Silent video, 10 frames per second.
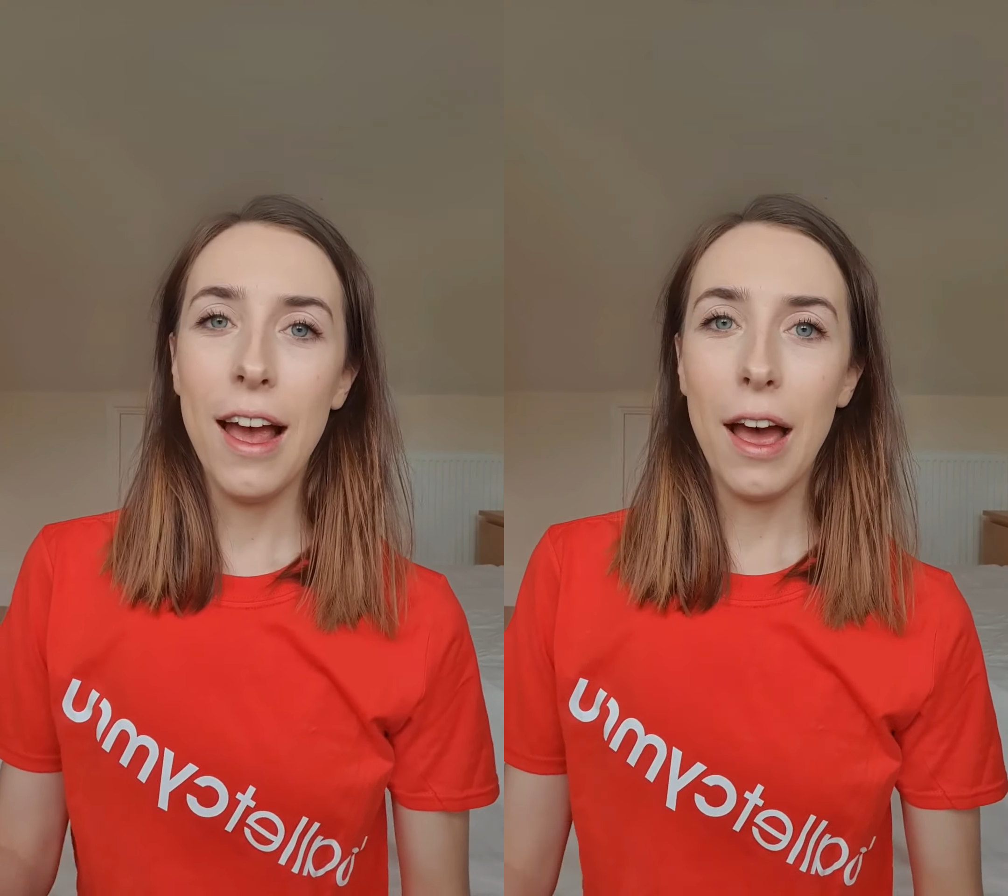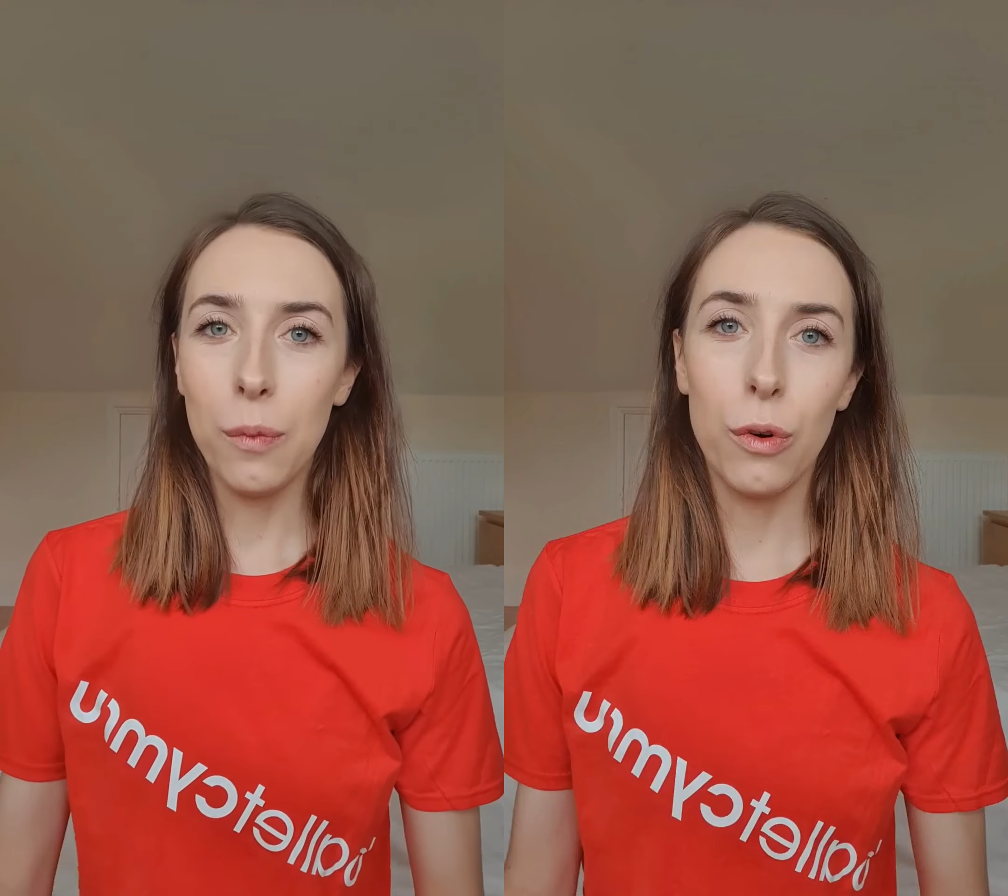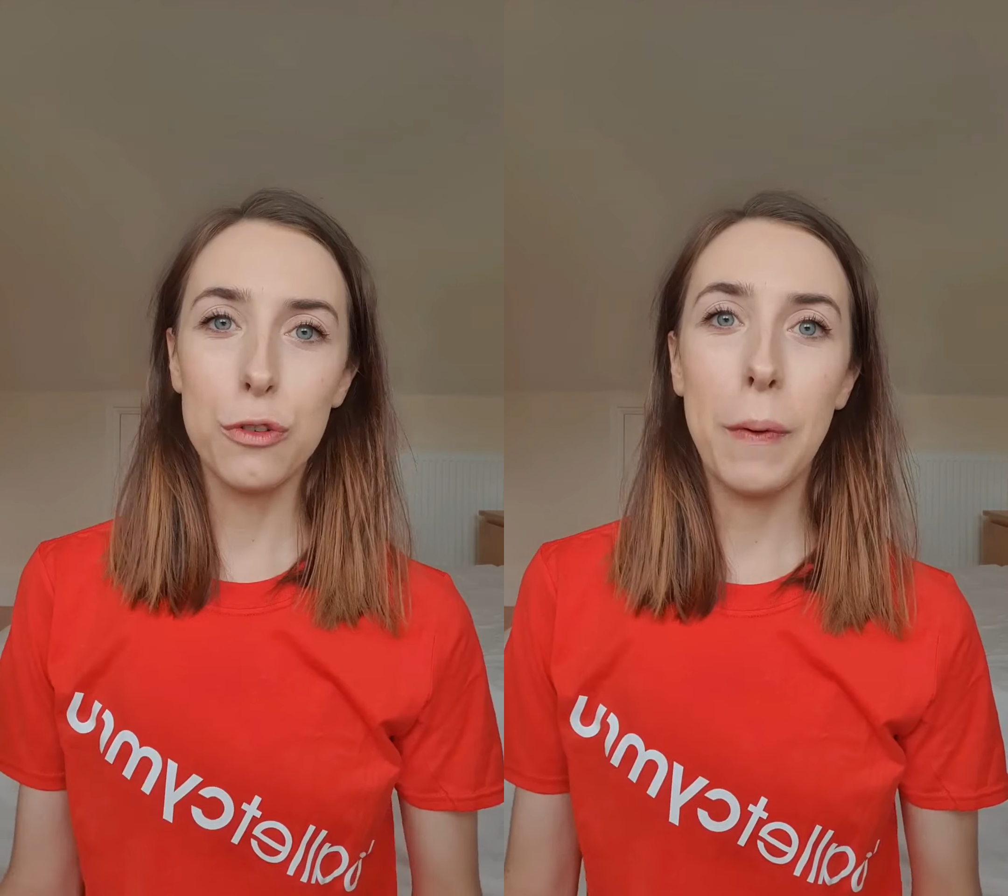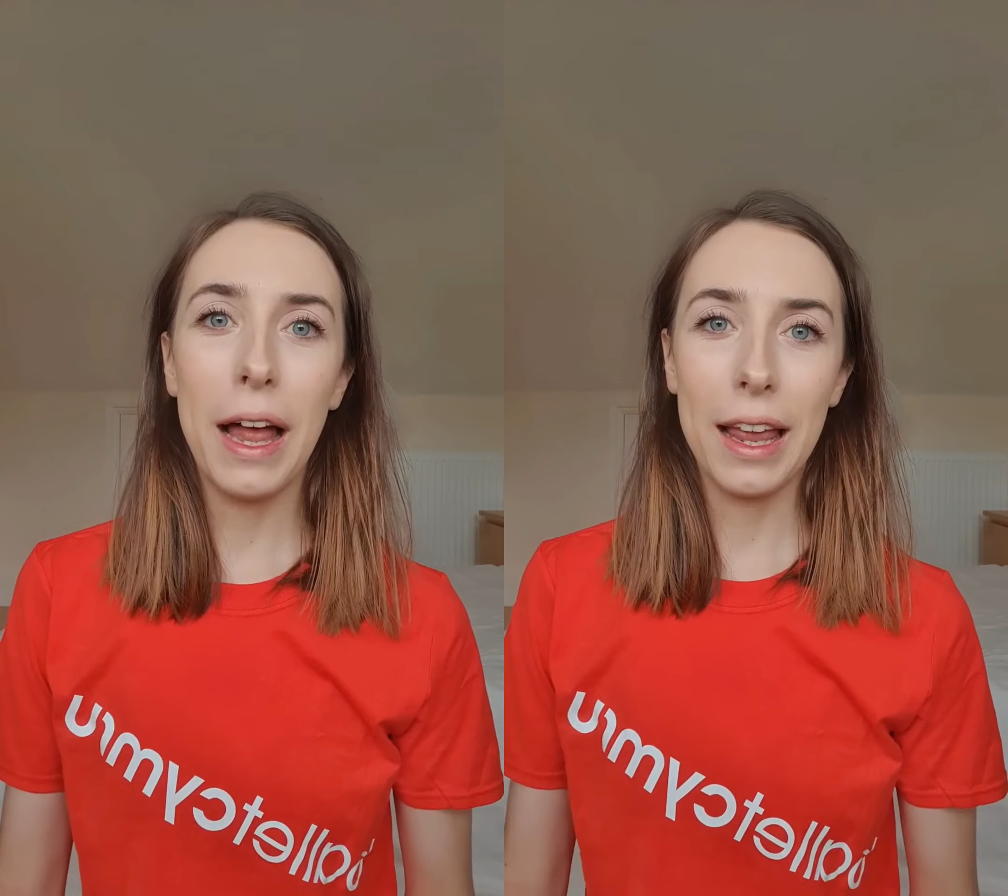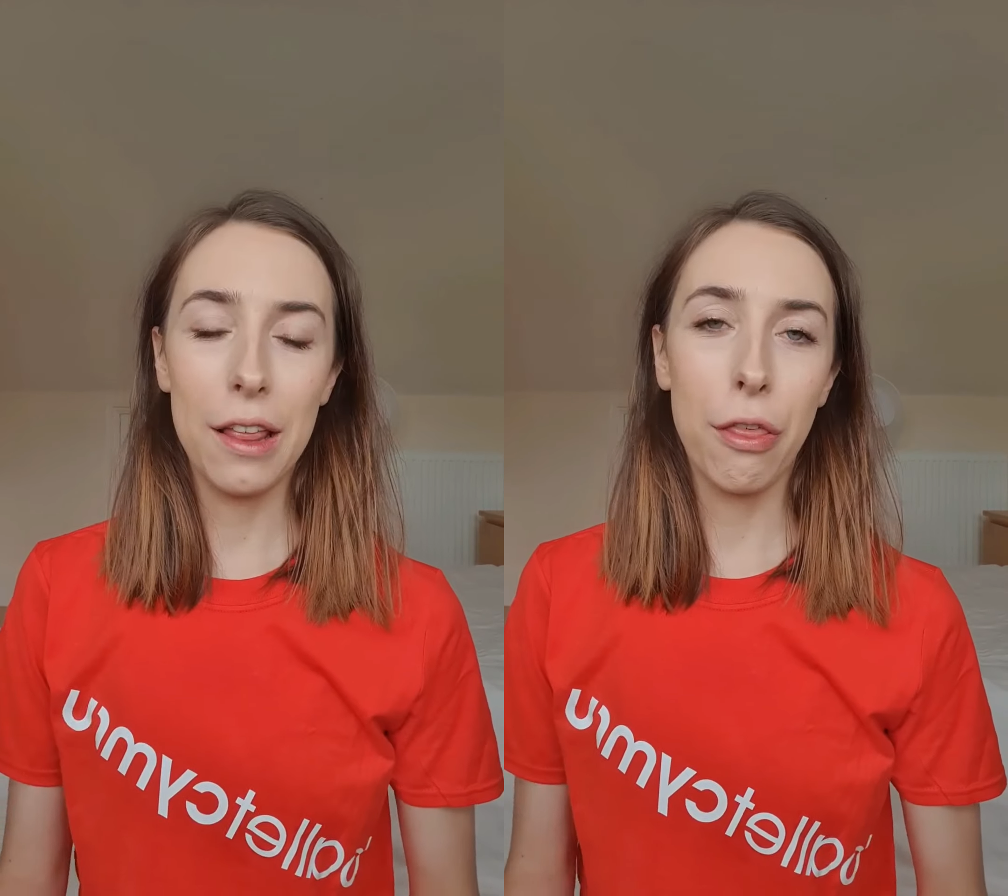and watched
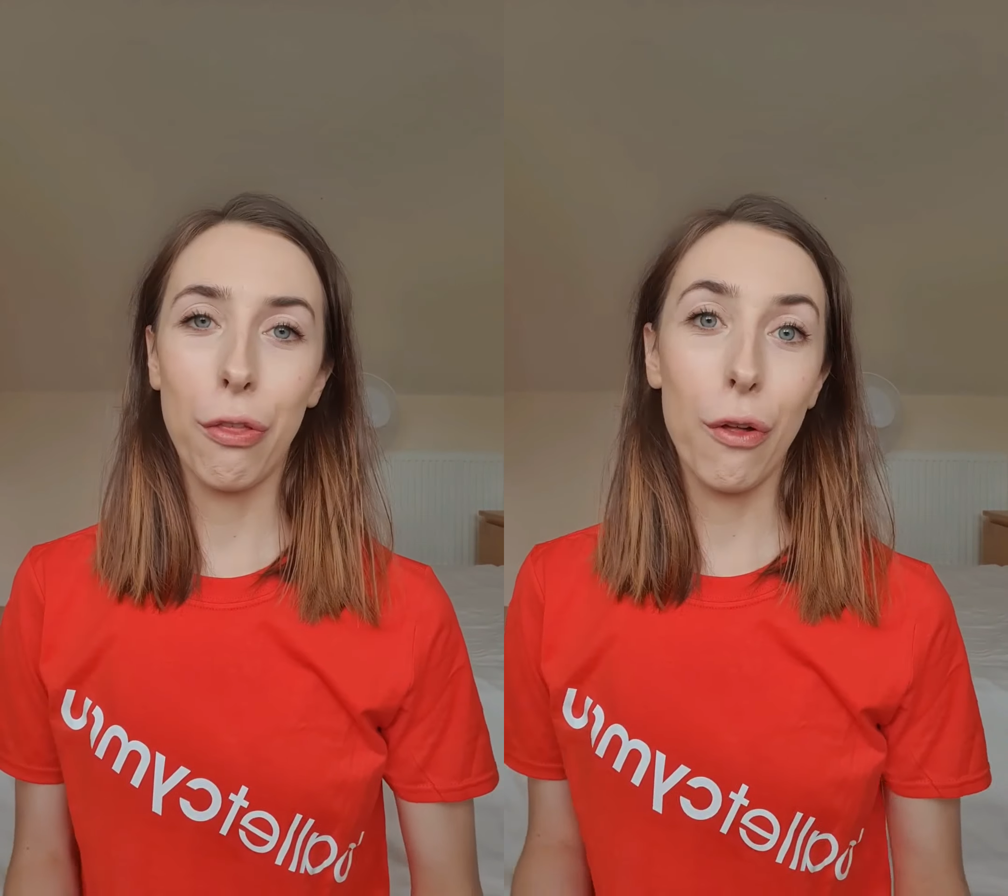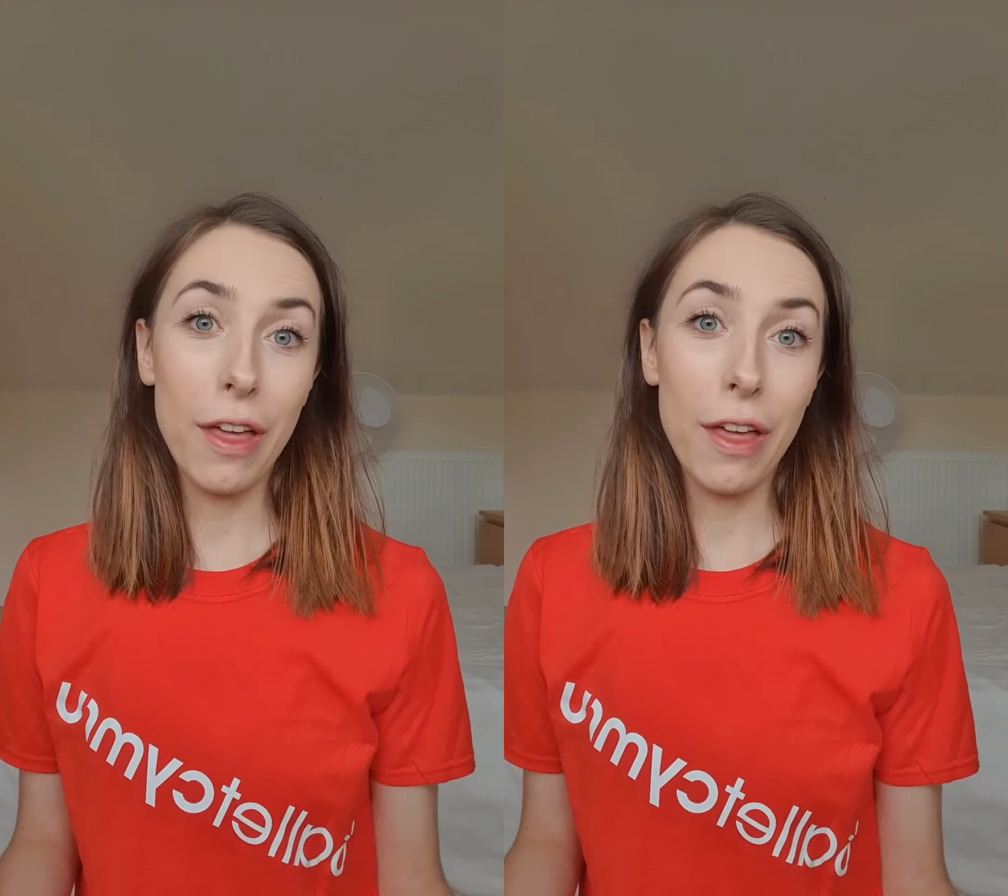ballet and thought